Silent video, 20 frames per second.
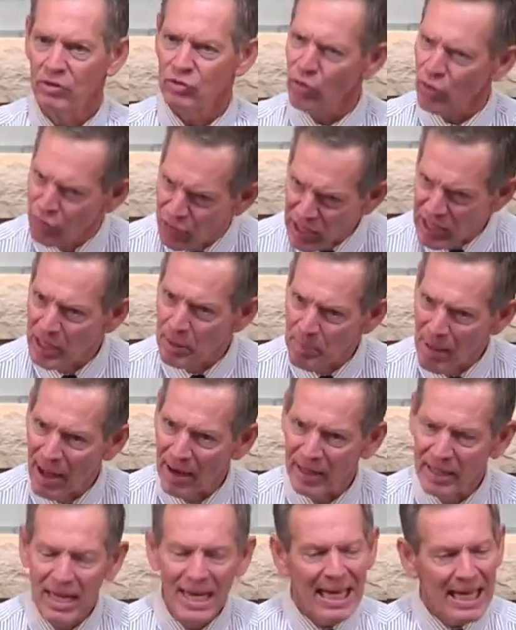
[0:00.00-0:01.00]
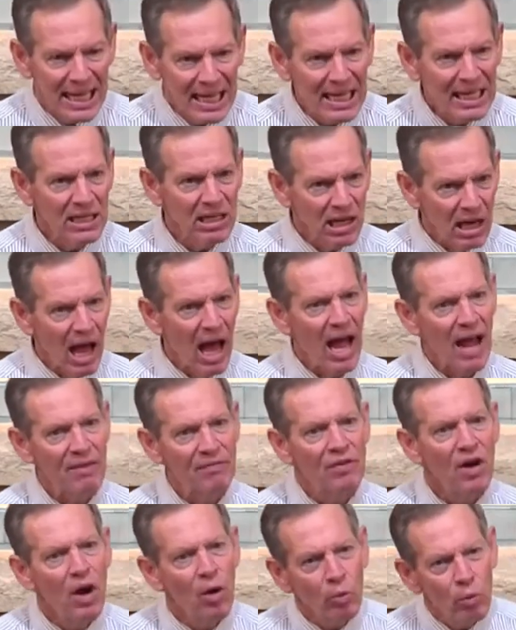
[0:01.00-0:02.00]
So think about it. In life,
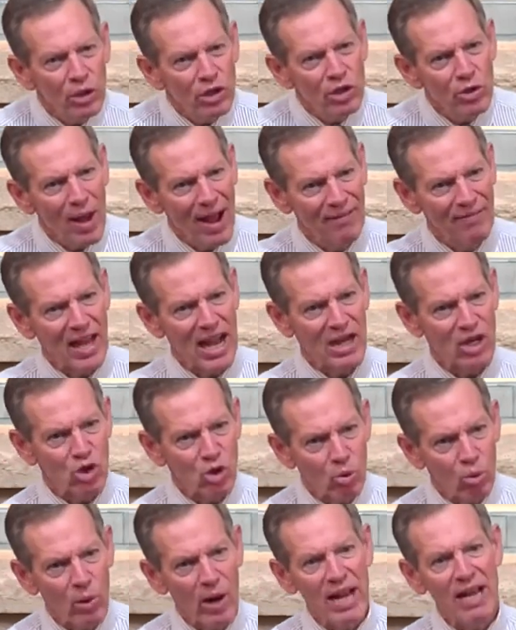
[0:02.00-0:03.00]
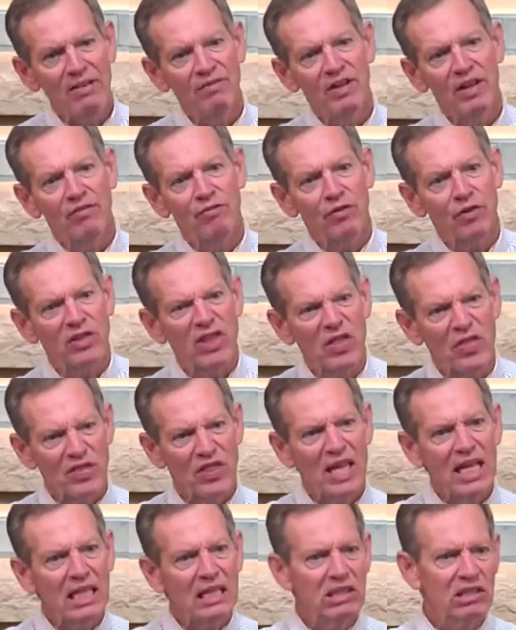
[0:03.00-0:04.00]
when you have that craving for the
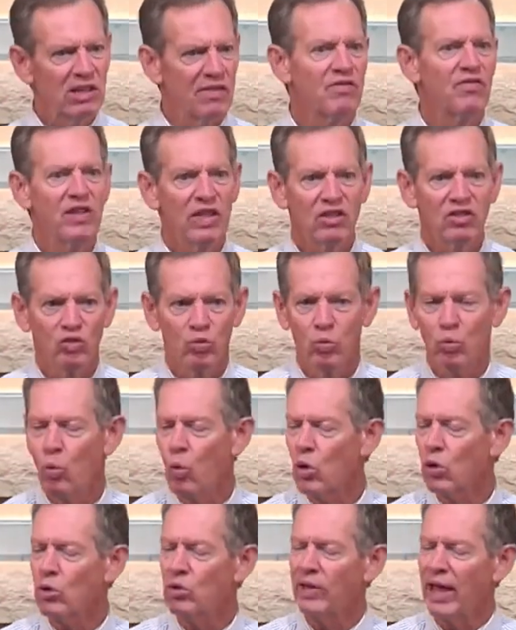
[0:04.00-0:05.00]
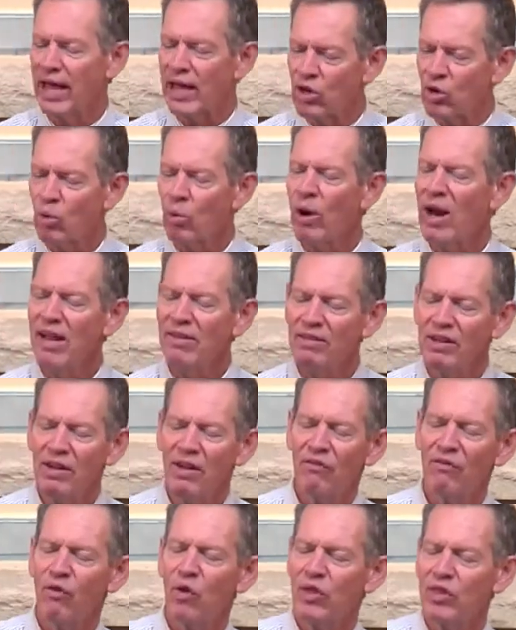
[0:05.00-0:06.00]
things of this world, that craving
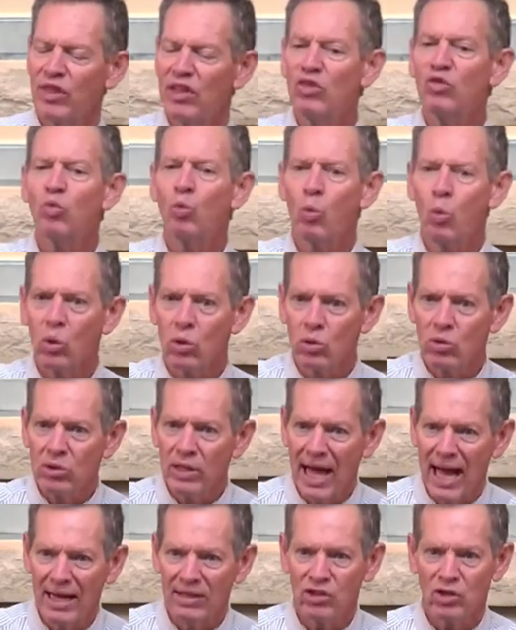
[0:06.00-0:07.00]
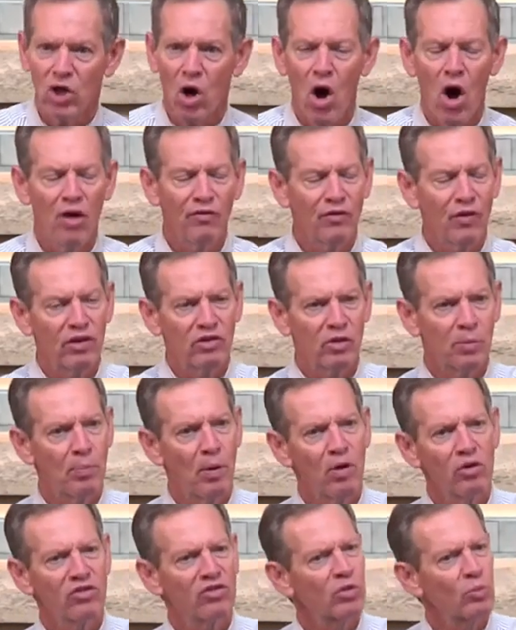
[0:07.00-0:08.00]
of what this world has to offer as
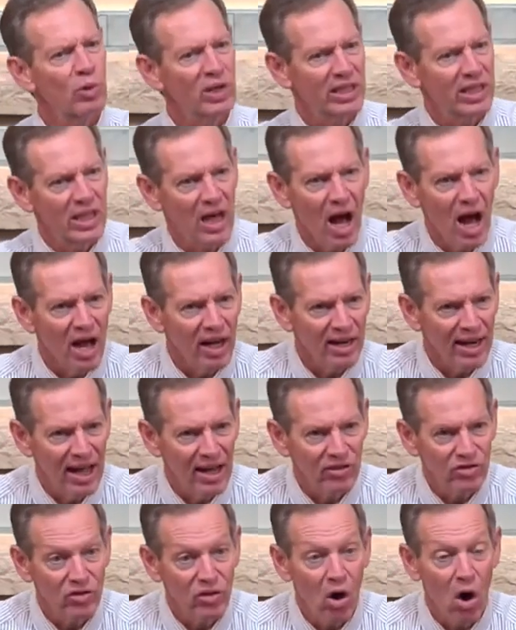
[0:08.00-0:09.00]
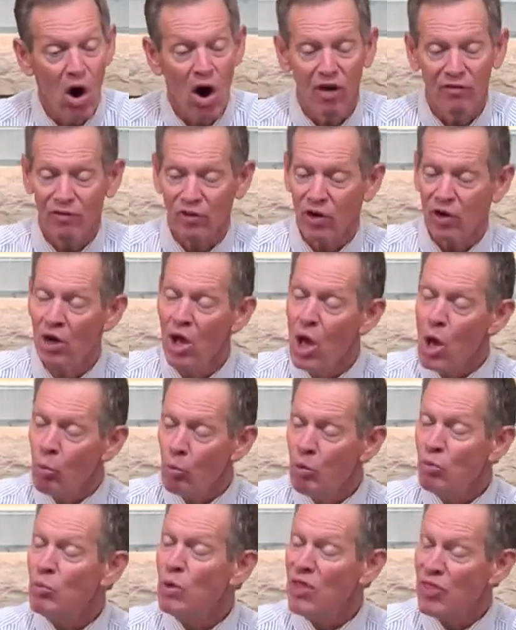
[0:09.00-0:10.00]
opposed to what God has to offer,
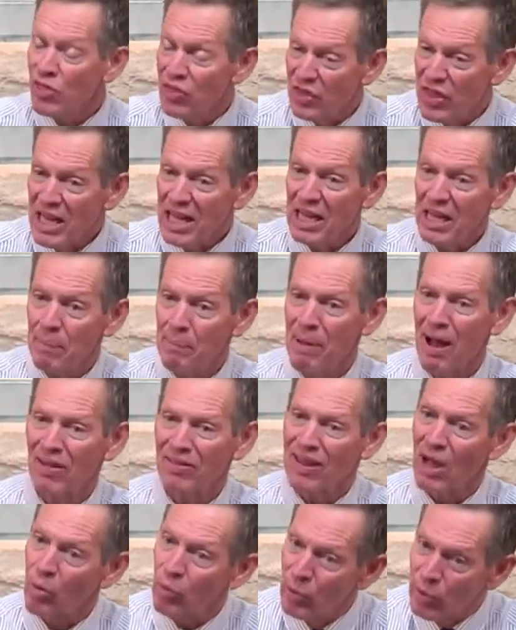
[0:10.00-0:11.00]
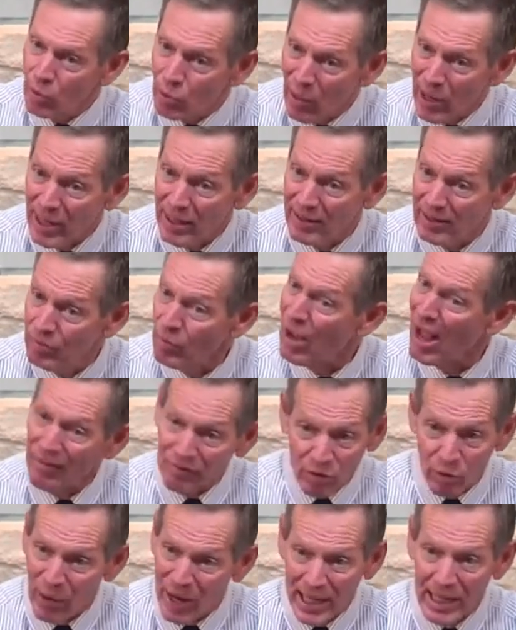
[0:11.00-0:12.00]
when we think about that, we
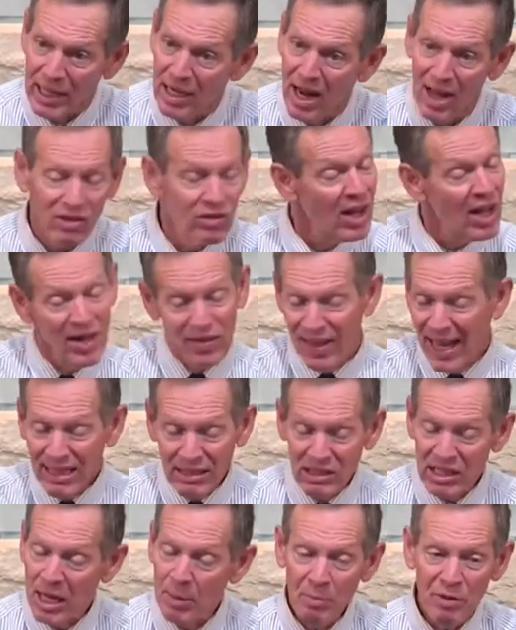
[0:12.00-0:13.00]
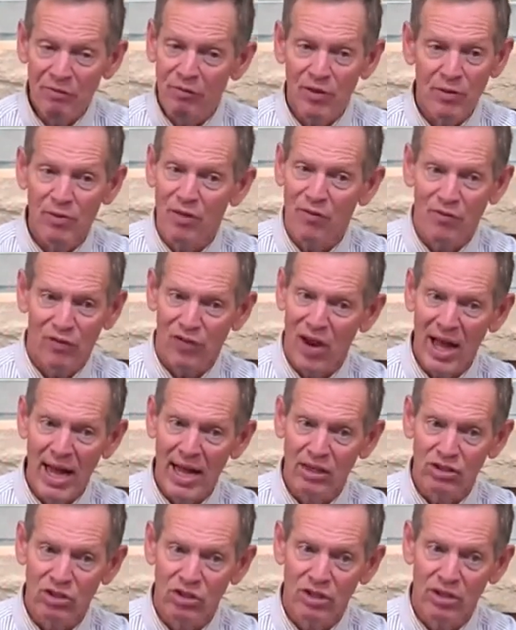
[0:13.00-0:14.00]
have to recognize that's coming from the
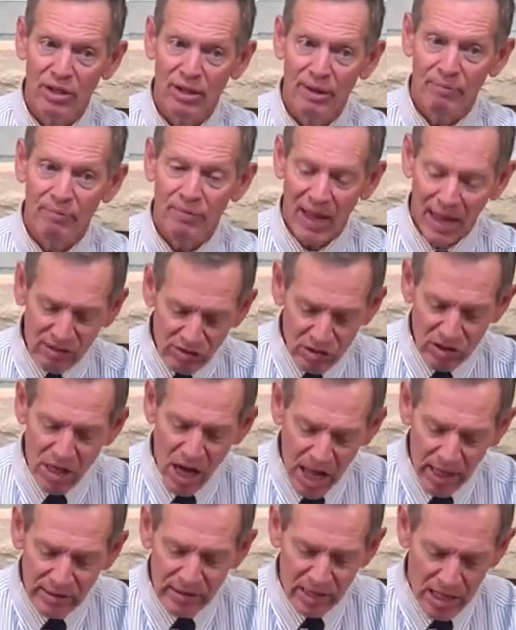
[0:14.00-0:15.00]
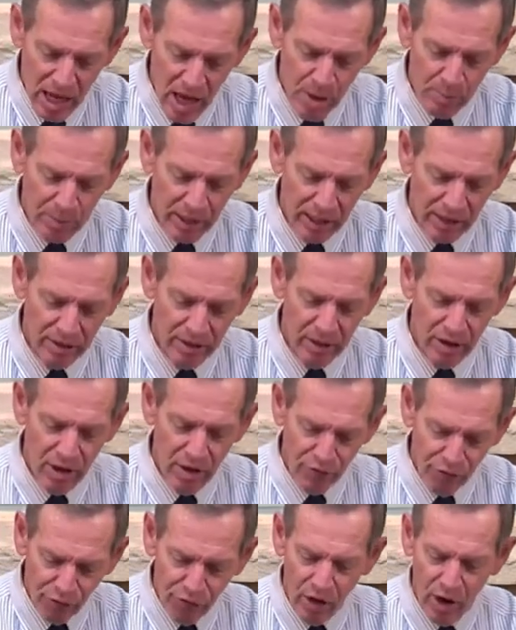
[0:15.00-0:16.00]
flesh. That's not coming
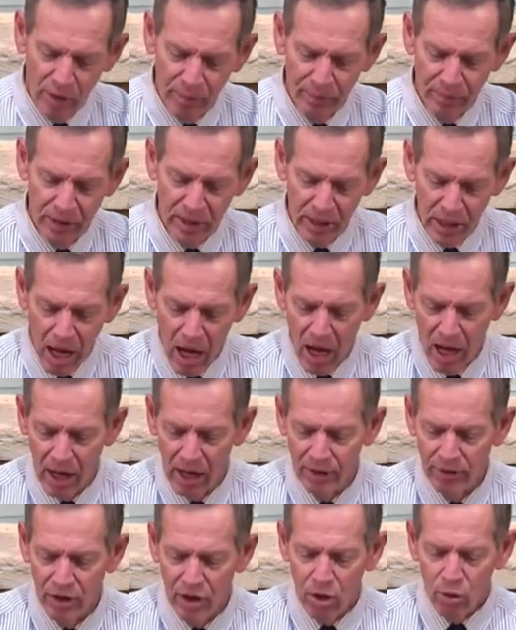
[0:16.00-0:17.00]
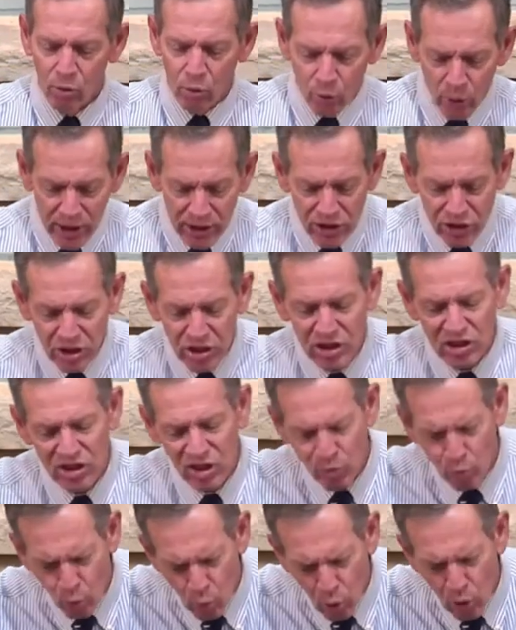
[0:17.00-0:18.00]
from God. Riches
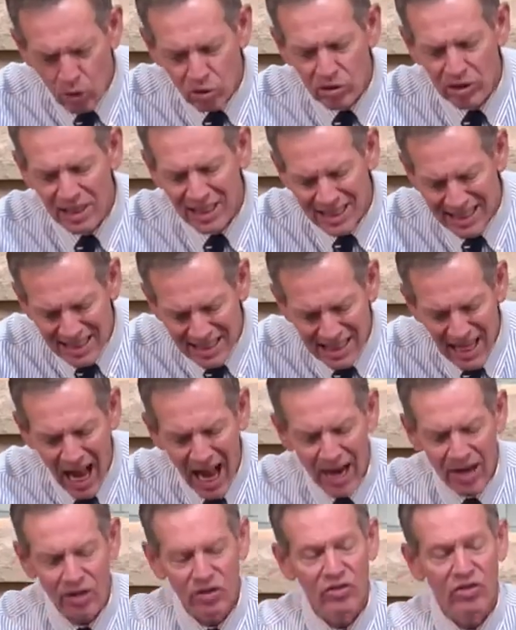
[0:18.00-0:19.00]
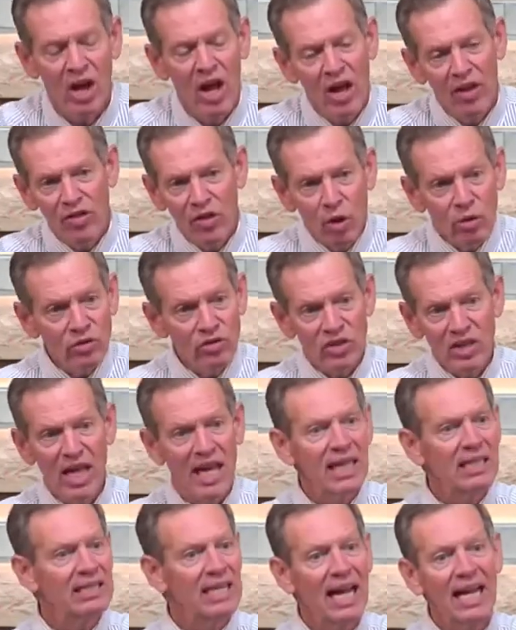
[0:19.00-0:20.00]
and worldly desires, those
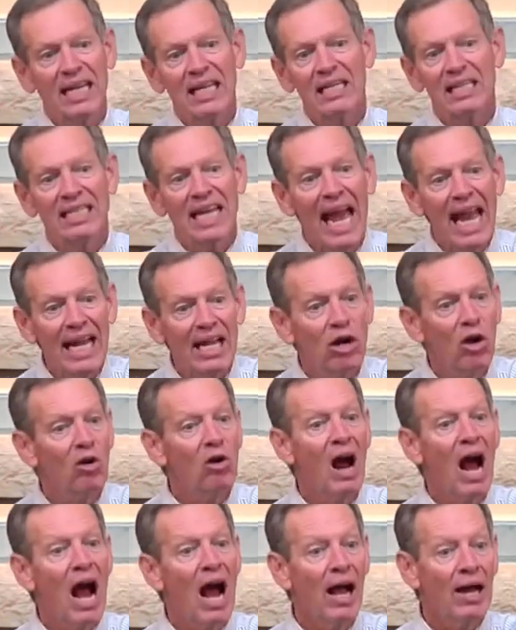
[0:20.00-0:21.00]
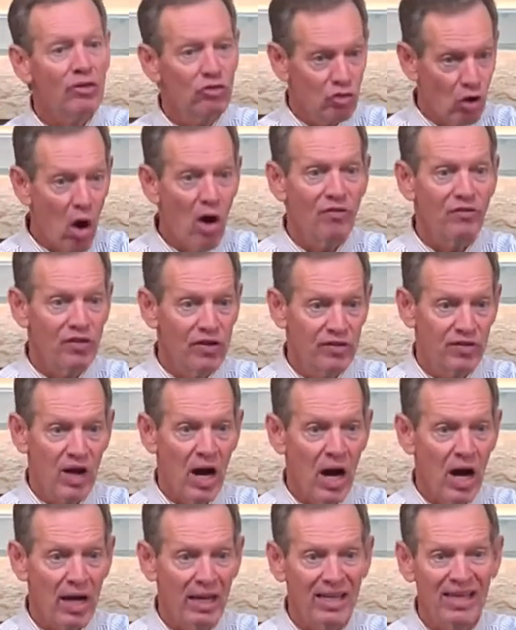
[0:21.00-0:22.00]
things that can take our eyes off of
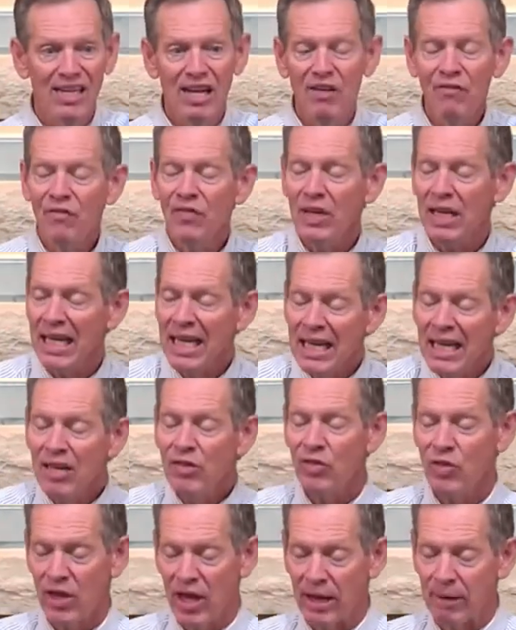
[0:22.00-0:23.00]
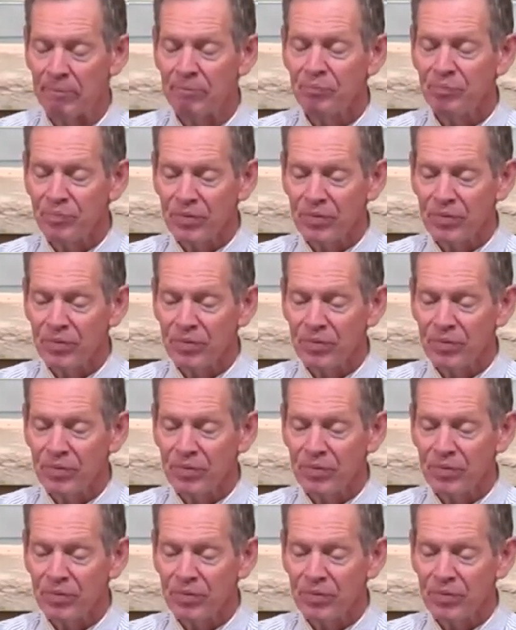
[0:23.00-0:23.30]
God. And if anything